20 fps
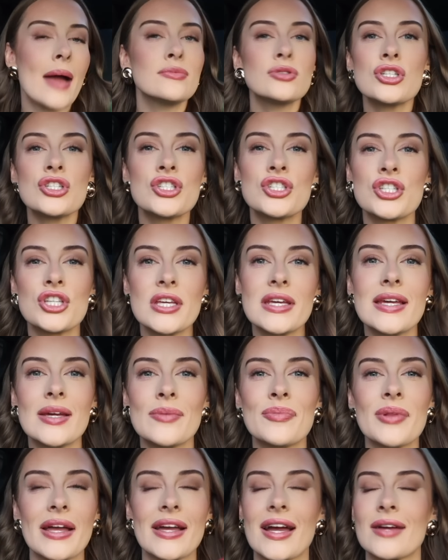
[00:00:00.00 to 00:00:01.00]
I'm just
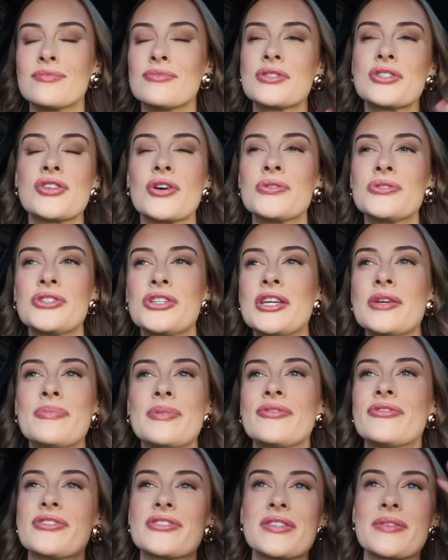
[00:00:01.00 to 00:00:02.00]
cheap. Like, I'm so cheap,
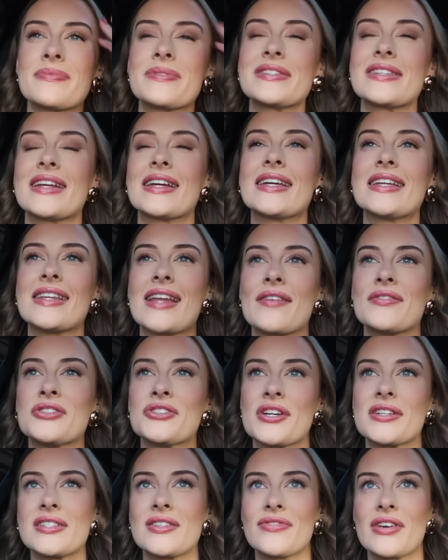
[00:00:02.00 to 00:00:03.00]
and for some reason I can never
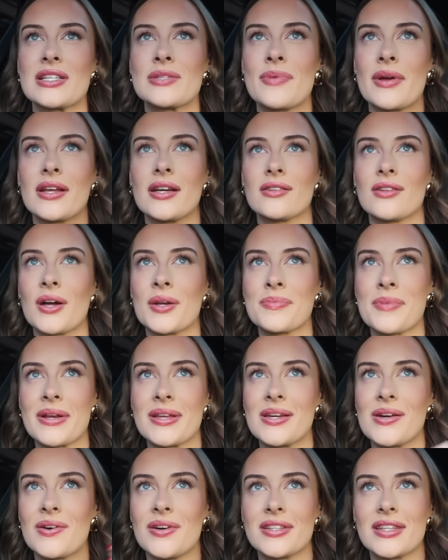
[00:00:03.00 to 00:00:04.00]
justify spending a lot of
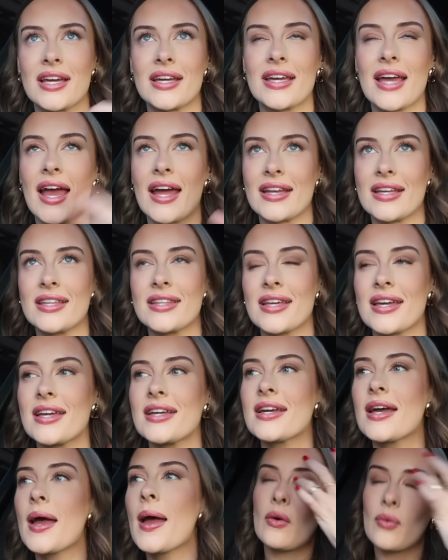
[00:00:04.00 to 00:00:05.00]
money on like
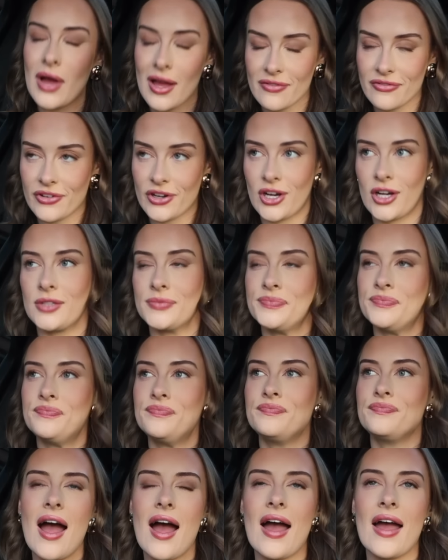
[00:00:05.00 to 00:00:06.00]
anything. However,
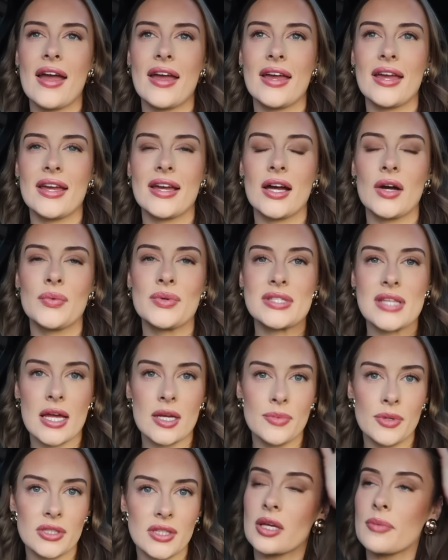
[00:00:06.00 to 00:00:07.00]
I was at
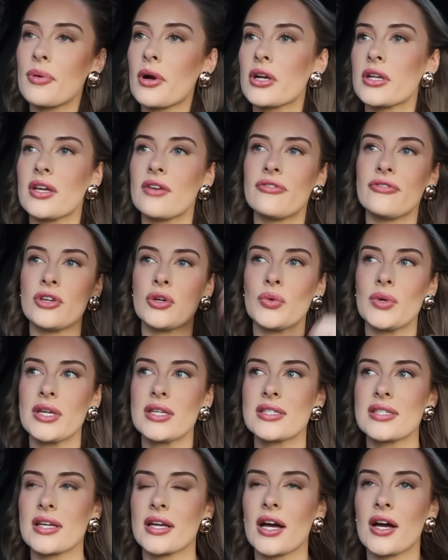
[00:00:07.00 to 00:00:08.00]
a birthday party a few
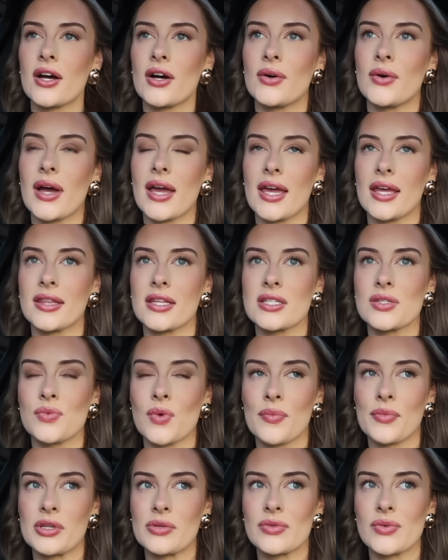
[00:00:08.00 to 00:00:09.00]
weeks ago, and this
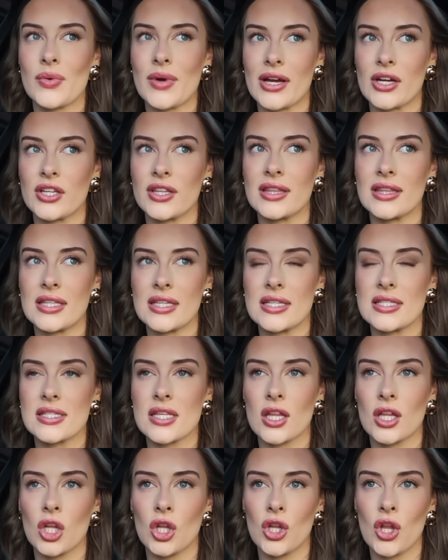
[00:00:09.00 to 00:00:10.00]
woman was wearing these
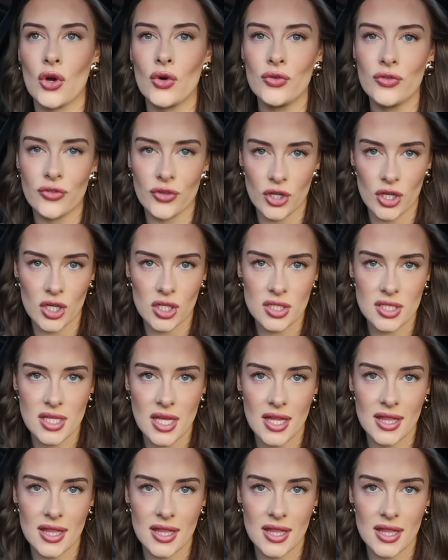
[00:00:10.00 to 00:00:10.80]
loafers